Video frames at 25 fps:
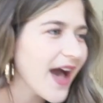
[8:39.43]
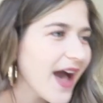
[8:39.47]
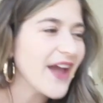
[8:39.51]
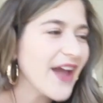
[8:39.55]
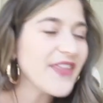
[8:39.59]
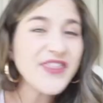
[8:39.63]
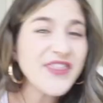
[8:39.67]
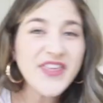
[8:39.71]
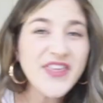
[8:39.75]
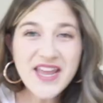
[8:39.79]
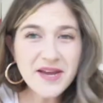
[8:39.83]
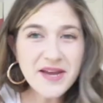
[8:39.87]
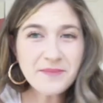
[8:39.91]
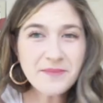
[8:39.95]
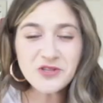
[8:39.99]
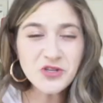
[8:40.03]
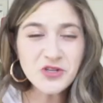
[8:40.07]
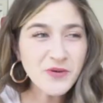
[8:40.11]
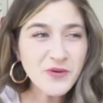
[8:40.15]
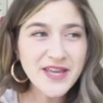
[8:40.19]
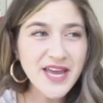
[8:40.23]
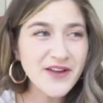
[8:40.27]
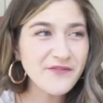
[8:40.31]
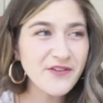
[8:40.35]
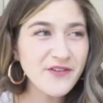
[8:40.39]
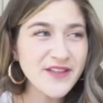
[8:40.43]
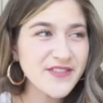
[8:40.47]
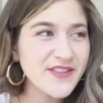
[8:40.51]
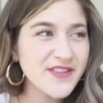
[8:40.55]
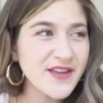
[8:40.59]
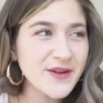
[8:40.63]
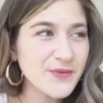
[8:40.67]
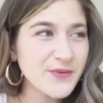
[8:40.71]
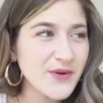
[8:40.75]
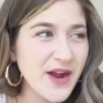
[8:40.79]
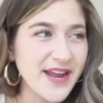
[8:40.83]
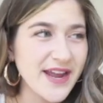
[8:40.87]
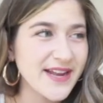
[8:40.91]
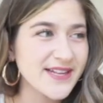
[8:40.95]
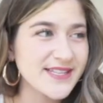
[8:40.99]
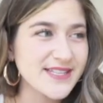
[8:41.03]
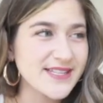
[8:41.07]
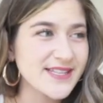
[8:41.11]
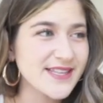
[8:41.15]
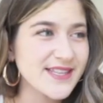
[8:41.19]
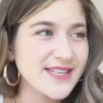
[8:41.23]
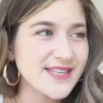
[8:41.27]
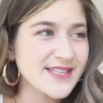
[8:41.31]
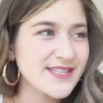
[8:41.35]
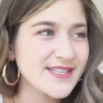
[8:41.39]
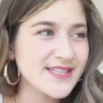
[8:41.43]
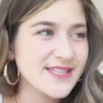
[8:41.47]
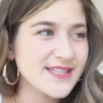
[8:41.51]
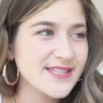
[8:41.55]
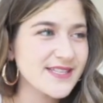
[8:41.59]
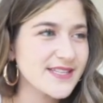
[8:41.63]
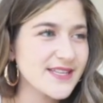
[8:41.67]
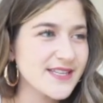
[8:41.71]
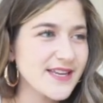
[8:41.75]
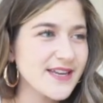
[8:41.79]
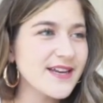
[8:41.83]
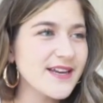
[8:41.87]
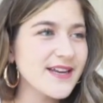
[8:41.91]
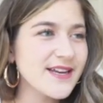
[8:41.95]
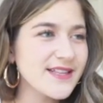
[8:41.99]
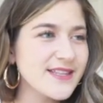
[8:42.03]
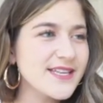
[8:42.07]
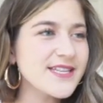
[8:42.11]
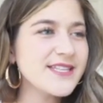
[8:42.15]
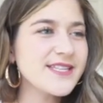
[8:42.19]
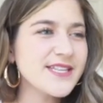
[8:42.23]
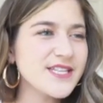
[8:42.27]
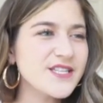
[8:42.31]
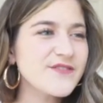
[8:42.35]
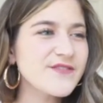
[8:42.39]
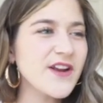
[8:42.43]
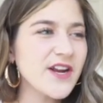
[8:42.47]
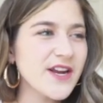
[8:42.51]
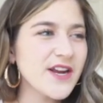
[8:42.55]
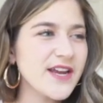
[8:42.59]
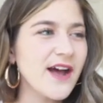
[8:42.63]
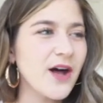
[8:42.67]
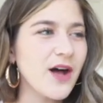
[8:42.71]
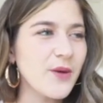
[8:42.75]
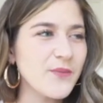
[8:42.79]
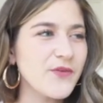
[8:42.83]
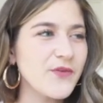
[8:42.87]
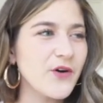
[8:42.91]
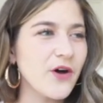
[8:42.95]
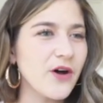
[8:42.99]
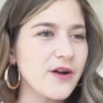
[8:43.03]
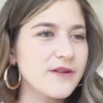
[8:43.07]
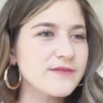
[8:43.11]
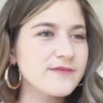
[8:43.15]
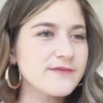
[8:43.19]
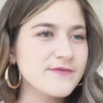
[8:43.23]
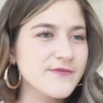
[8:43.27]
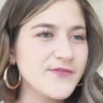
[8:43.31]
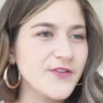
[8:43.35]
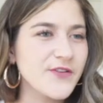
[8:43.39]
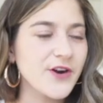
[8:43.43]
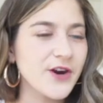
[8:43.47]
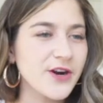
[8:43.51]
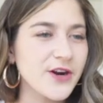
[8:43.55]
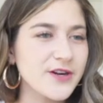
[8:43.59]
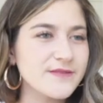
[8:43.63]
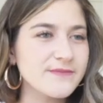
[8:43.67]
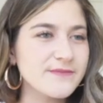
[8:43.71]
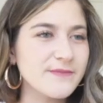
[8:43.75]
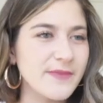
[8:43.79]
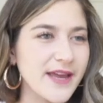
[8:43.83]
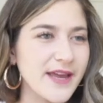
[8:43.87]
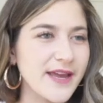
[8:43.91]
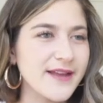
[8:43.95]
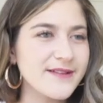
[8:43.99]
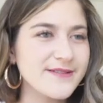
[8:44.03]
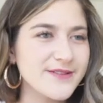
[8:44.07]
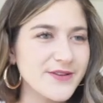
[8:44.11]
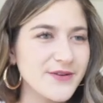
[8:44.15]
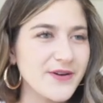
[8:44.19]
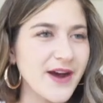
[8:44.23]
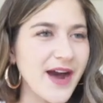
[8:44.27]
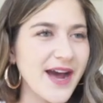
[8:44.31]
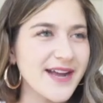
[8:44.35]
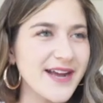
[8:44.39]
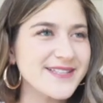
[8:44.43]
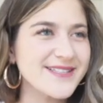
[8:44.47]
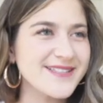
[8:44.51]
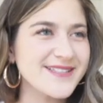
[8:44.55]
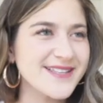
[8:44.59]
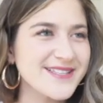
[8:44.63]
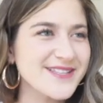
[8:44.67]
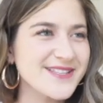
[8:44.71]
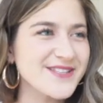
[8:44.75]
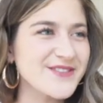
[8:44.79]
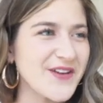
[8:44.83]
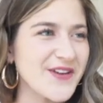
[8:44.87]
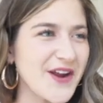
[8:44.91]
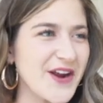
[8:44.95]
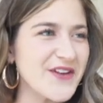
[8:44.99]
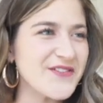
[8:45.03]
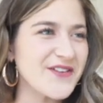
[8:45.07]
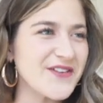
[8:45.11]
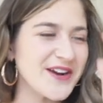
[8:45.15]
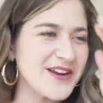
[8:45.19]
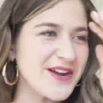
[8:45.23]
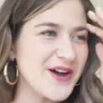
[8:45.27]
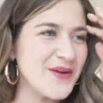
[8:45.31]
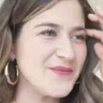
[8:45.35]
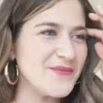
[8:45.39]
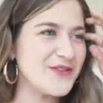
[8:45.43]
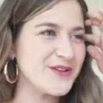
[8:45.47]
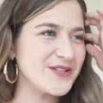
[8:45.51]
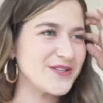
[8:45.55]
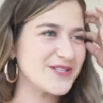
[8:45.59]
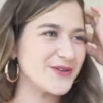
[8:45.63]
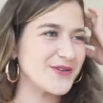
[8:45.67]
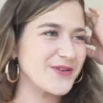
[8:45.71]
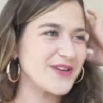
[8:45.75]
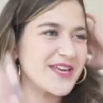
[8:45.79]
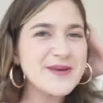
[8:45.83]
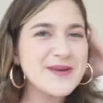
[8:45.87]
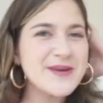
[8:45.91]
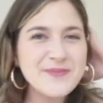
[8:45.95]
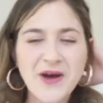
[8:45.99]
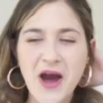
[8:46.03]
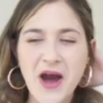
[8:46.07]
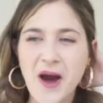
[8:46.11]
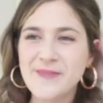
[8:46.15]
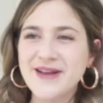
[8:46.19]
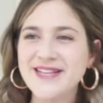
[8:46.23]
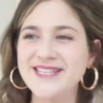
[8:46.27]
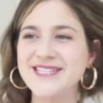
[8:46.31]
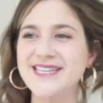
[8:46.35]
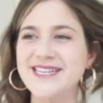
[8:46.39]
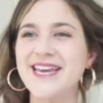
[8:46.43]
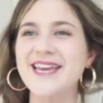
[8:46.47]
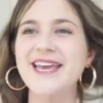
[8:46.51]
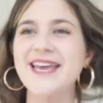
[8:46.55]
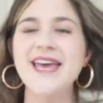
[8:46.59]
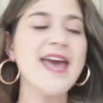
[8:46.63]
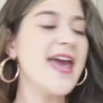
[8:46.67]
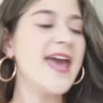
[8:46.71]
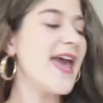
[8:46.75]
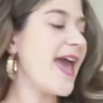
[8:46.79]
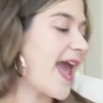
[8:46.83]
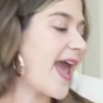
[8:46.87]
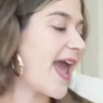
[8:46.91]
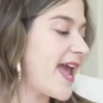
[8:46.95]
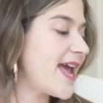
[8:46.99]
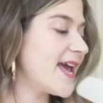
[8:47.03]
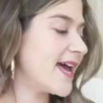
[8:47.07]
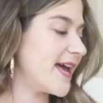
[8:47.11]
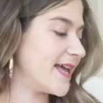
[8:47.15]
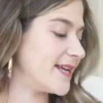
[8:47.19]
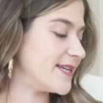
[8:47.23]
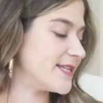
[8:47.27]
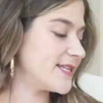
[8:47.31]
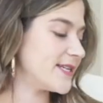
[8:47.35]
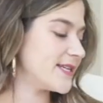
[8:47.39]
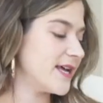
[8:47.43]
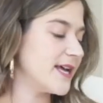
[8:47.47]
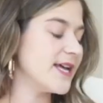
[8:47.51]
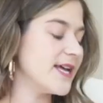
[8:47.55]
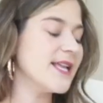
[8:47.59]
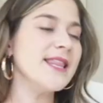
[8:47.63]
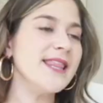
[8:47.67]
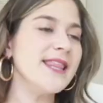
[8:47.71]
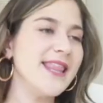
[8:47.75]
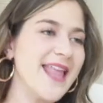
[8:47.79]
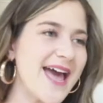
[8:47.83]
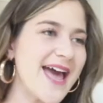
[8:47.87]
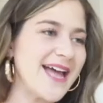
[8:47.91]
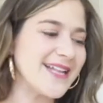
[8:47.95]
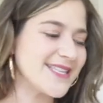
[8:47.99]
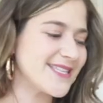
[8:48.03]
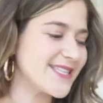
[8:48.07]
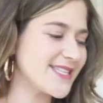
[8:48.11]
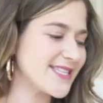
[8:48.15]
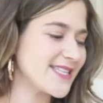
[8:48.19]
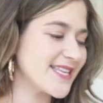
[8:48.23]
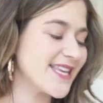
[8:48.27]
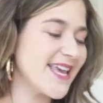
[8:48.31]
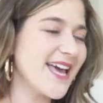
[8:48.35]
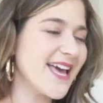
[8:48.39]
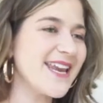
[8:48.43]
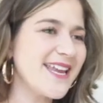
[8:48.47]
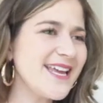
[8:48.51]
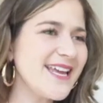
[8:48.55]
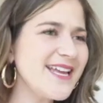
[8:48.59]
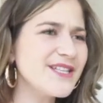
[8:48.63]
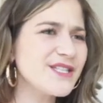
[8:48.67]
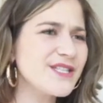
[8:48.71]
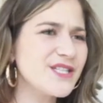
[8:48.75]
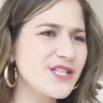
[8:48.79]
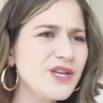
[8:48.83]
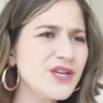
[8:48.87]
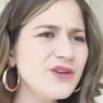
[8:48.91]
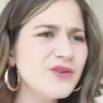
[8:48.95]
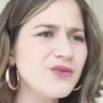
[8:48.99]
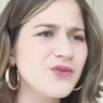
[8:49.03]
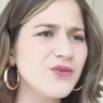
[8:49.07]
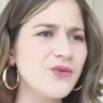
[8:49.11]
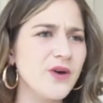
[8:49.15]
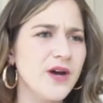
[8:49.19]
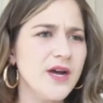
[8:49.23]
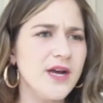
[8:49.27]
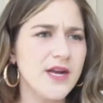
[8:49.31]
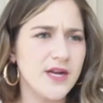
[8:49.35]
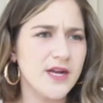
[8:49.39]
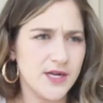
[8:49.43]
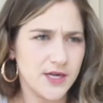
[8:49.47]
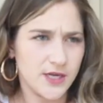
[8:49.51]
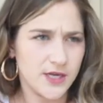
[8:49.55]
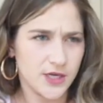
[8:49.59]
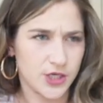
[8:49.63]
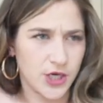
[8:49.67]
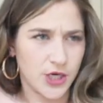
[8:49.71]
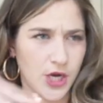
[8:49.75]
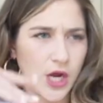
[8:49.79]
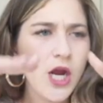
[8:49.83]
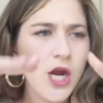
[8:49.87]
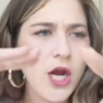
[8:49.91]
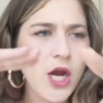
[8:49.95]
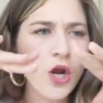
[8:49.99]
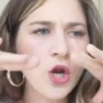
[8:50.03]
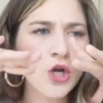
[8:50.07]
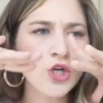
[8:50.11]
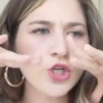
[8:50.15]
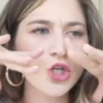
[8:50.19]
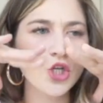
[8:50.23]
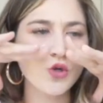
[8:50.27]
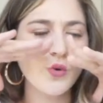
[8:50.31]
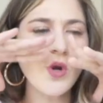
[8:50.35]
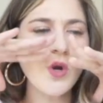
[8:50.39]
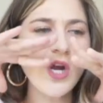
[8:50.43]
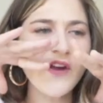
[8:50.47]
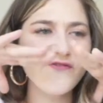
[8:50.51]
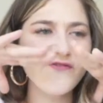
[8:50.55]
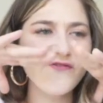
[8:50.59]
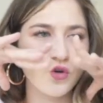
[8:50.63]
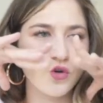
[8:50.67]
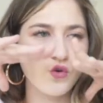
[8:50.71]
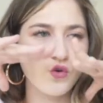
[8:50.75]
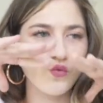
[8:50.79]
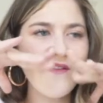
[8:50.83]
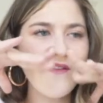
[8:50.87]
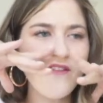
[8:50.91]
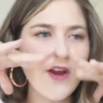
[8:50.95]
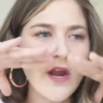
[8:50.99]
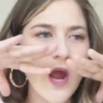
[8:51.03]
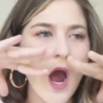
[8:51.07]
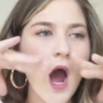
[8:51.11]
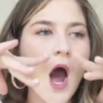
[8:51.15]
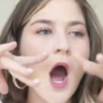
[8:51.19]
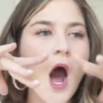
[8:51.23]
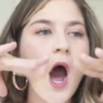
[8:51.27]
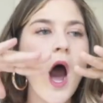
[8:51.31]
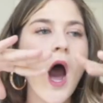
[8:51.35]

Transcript: I think I'm doing everything right. This is very helpful for me, you guys. This is very, very helpful. So keep commenting and let's get into Taylor Swift trivia.